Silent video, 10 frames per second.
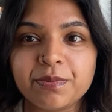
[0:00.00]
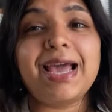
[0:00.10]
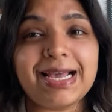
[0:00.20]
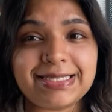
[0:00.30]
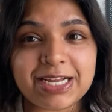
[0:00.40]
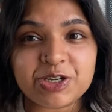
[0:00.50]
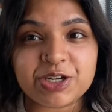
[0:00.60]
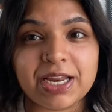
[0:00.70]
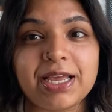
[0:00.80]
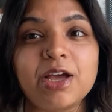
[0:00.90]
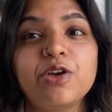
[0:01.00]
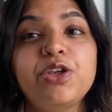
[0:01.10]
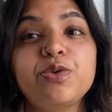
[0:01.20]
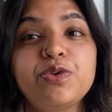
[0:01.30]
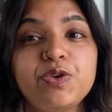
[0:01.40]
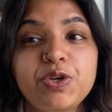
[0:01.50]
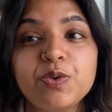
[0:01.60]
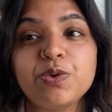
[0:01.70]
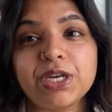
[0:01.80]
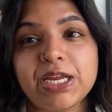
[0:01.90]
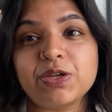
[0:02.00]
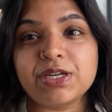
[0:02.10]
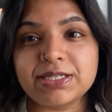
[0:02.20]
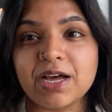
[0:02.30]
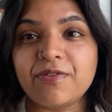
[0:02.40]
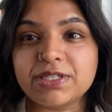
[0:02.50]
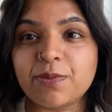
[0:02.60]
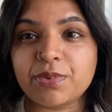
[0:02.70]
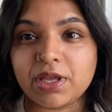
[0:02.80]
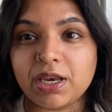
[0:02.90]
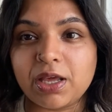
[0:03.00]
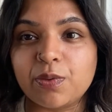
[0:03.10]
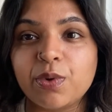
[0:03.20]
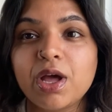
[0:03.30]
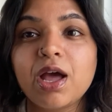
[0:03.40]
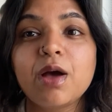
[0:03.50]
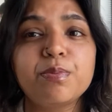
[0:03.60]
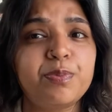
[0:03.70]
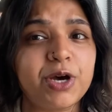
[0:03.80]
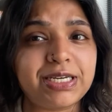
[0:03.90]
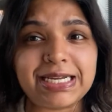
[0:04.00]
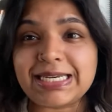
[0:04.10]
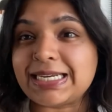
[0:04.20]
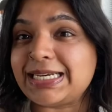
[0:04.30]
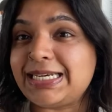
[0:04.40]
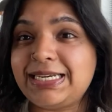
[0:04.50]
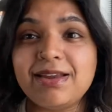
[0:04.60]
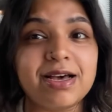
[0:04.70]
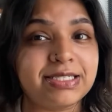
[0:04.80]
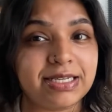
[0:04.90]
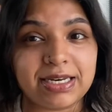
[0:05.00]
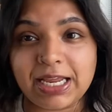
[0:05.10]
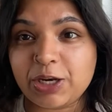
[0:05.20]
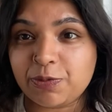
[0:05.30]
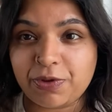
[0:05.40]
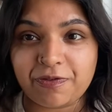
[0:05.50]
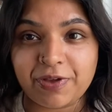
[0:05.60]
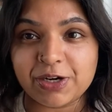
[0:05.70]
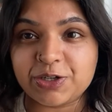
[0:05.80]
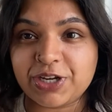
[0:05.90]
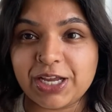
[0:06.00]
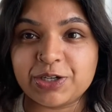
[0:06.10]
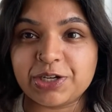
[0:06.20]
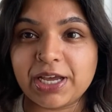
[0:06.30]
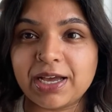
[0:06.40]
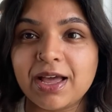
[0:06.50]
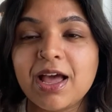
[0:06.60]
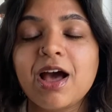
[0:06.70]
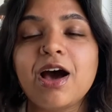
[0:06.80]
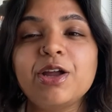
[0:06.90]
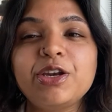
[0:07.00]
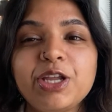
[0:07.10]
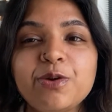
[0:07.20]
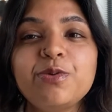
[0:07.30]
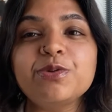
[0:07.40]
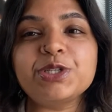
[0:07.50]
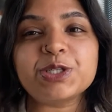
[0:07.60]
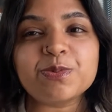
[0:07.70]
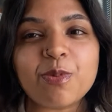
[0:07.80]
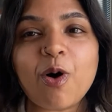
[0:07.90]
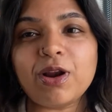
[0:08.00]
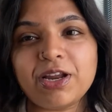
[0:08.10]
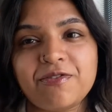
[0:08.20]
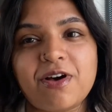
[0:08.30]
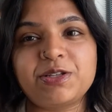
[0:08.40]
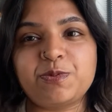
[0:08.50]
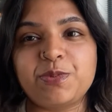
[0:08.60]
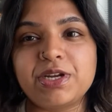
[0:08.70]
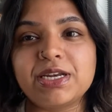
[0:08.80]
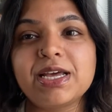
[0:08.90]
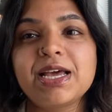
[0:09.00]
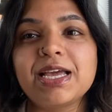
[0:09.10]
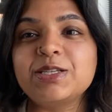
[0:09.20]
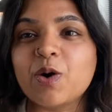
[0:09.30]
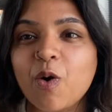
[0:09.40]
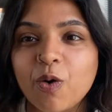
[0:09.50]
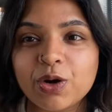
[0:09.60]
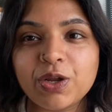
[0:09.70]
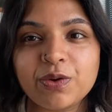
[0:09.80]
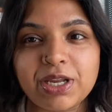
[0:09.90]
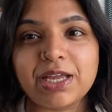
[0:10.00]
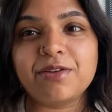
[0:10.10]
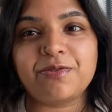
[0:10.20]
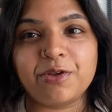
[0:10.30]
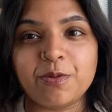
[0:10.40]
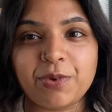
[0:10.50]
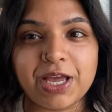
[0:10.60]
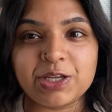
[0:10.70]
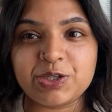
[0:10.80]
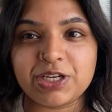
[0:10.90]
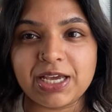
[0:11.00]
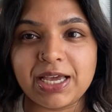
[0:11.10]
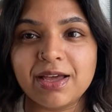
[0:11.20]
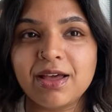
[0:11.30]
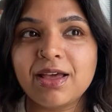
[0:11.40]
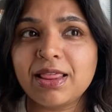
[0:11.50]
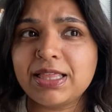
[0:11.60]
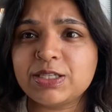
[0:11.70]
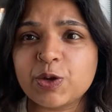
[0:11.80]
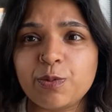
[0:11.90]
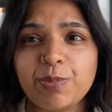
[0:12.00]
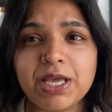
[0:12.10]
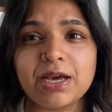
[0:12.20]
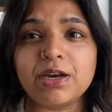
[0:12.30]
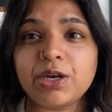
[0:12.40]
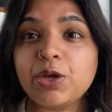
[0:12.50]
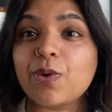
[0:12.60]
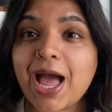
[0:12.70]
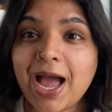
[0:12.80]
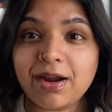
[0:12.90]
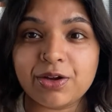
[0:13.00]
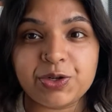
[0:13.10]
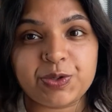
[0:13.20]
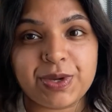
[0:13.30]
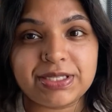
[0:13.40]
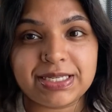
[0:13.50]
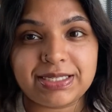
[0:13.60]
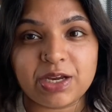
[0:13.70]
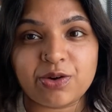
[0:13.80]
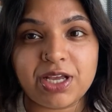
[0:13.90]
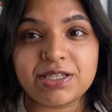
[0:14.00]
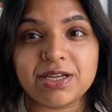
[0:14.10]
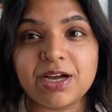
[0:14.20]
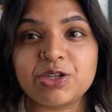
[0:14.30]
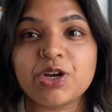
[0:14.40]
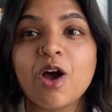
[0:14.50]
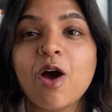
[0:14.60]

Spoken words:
Essentially, you do need to discover something new, but it doesn't need to be field-changing. A new small advancement is all you need for your PhD. This could be a new angle to existing research